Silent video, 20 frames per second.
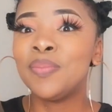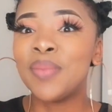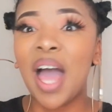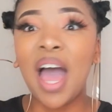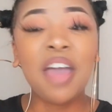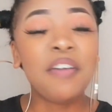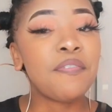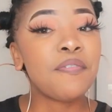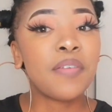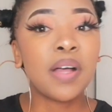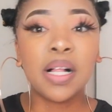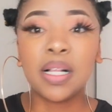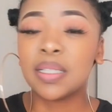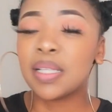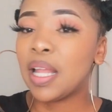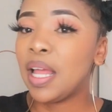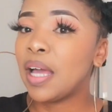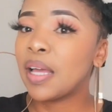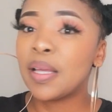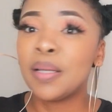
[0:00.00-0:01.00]
I
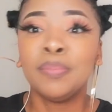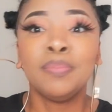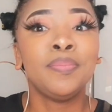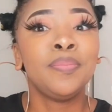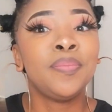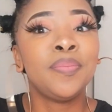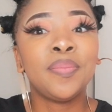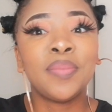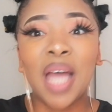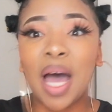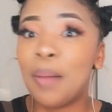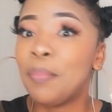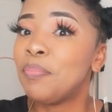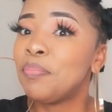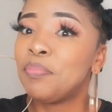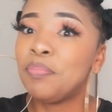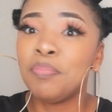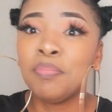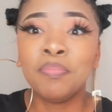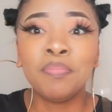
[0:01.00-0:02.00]
felt like
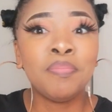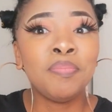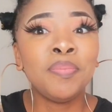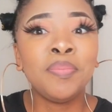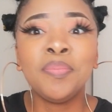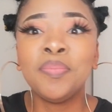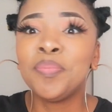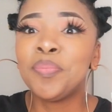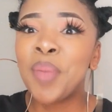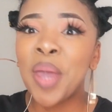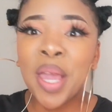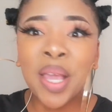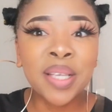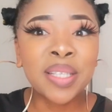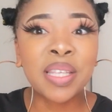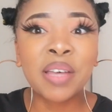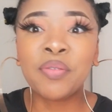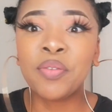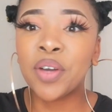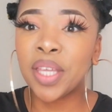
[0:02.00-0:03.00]
I'm being
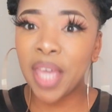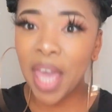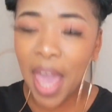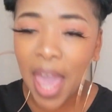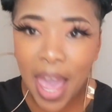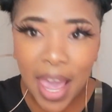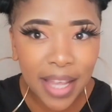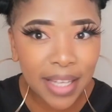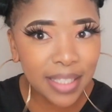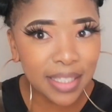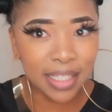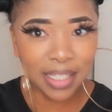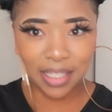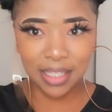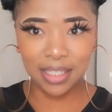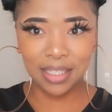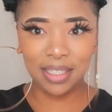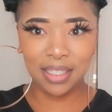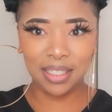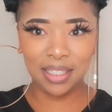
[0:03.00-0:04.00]

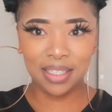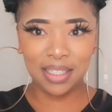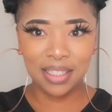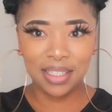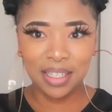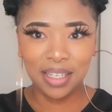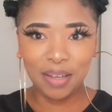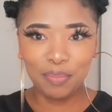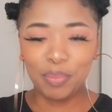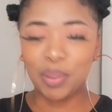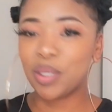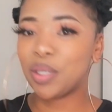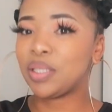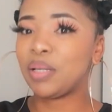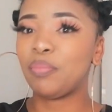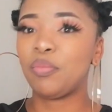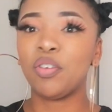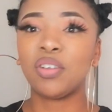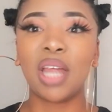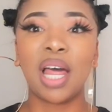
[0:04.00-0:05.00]
suffocated because
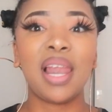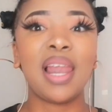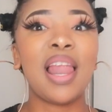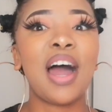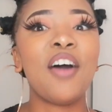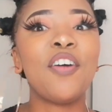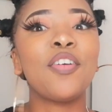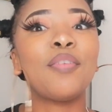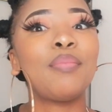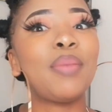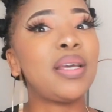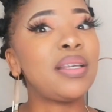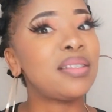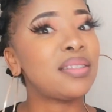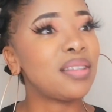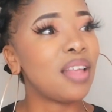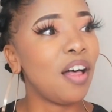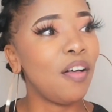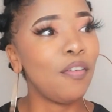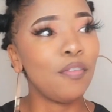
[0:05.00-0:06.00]
I'm not allowing
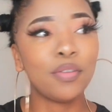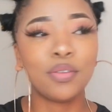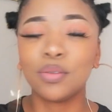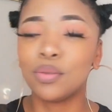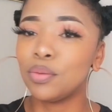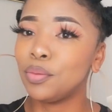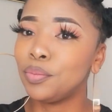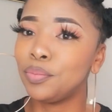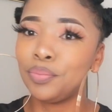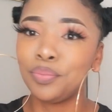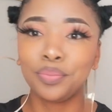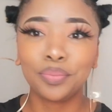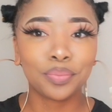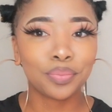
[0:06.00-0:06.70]
myself to